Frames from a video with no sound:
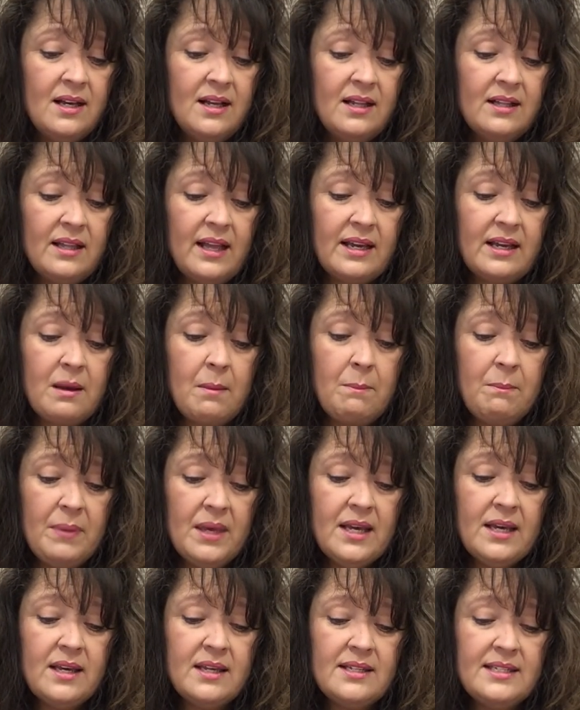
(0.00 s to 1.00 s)
like a
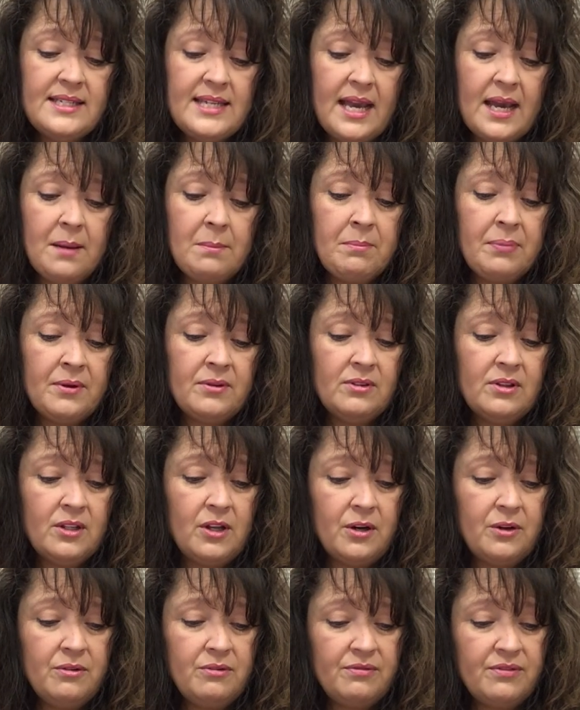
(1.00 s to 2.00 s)
big, damp
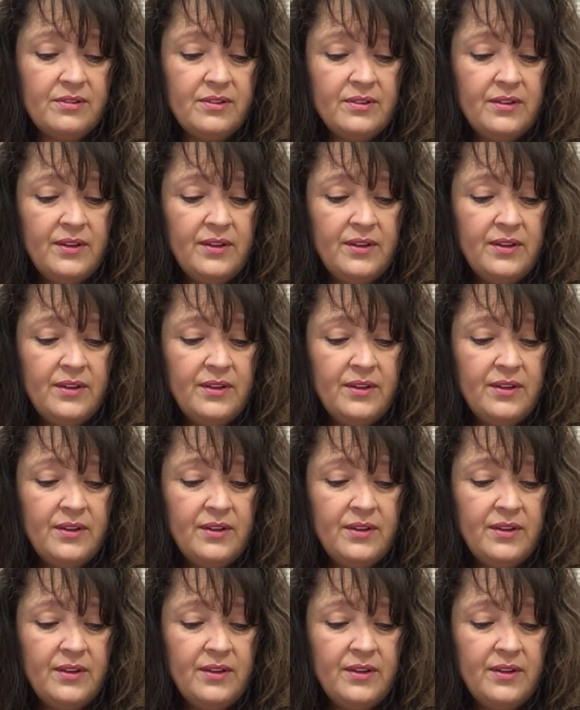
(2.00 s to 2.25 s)
loaf.